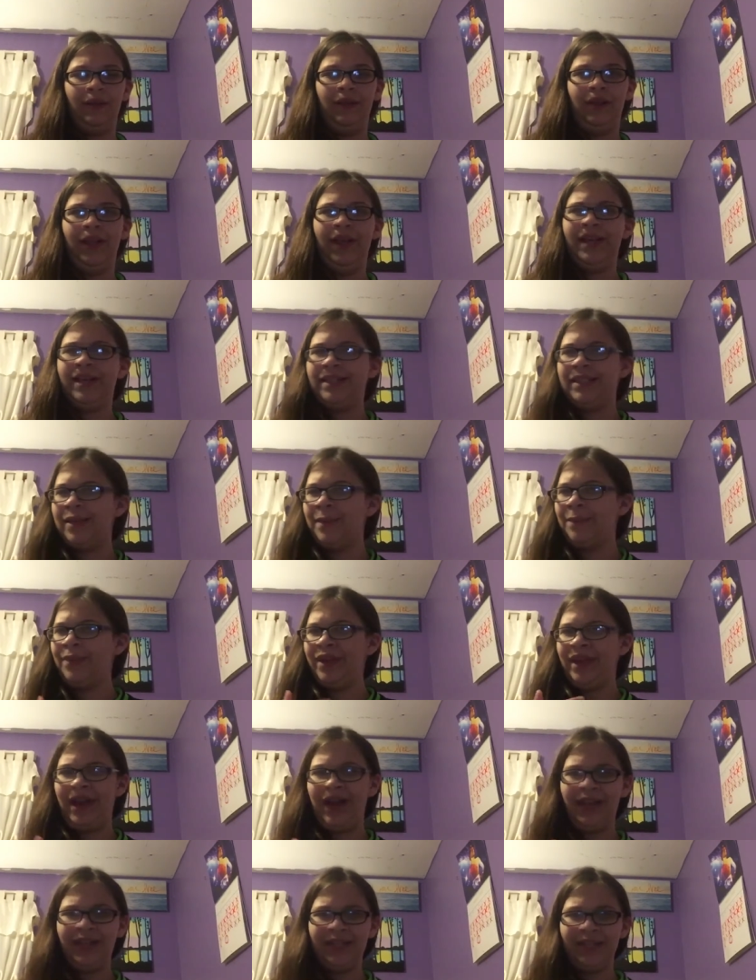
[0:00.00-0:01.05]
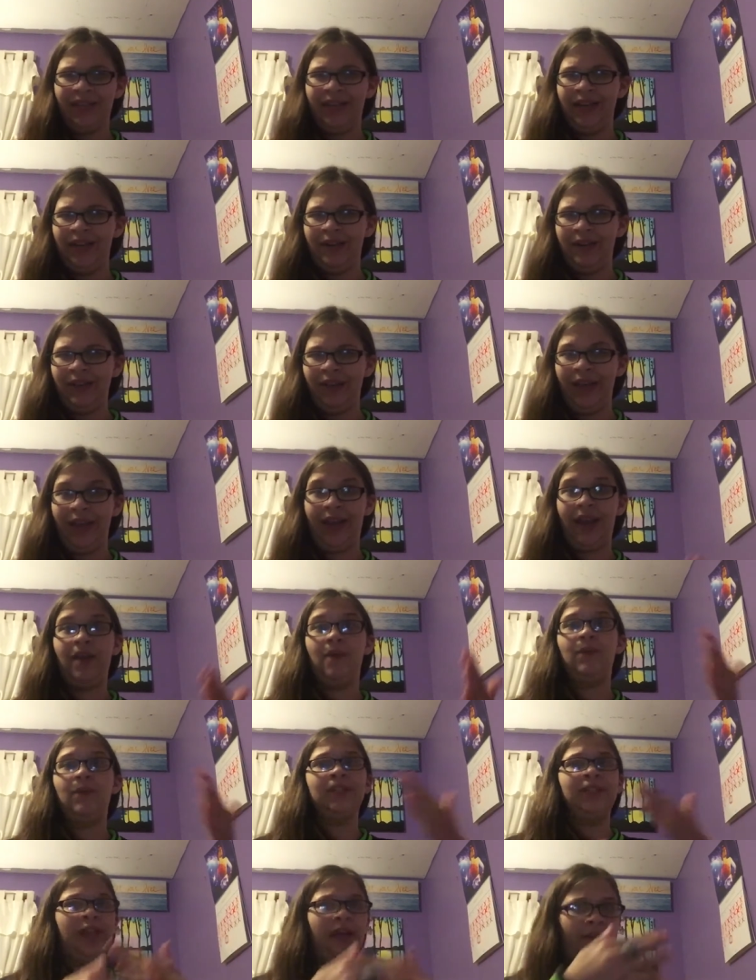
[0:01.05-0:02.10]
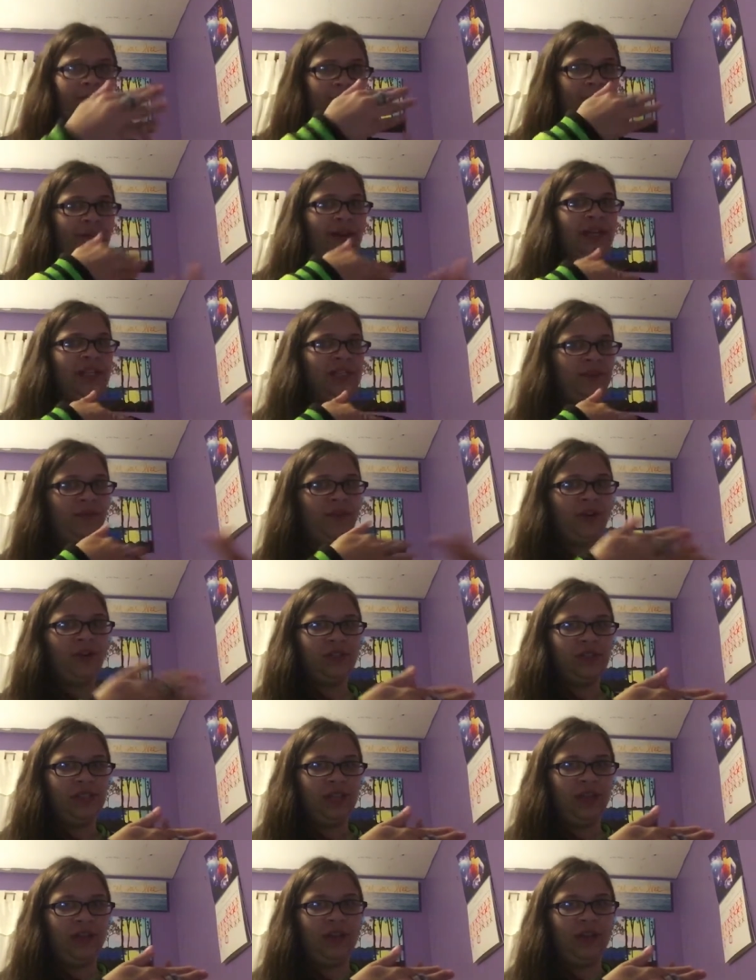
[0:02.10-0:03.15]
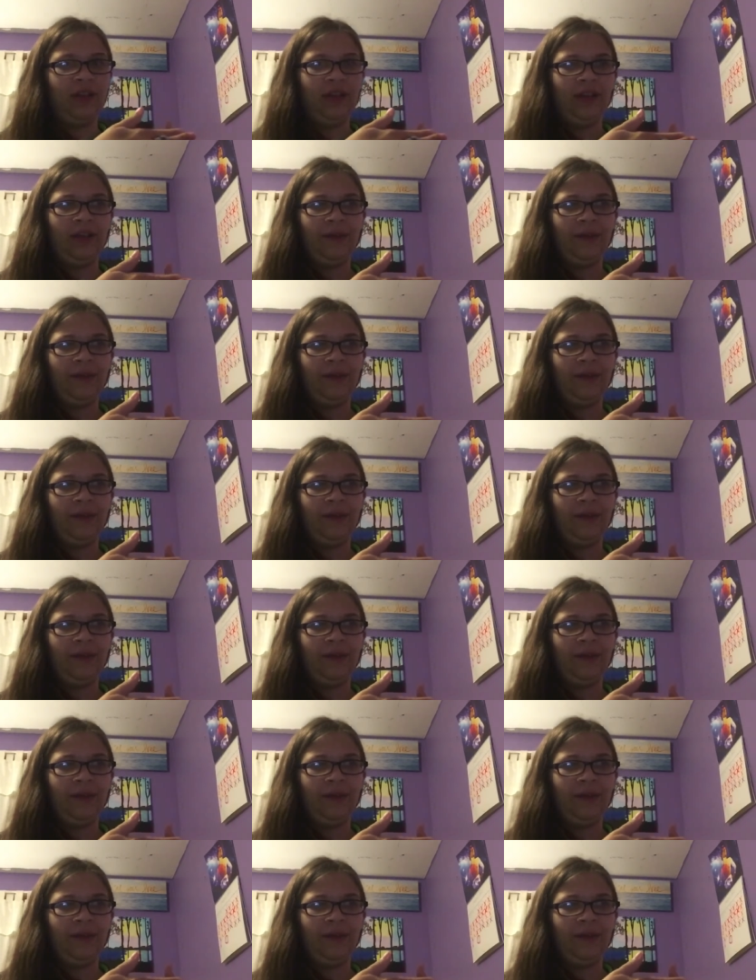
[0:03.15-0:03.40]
liked something I did. Like, it was like vice versa.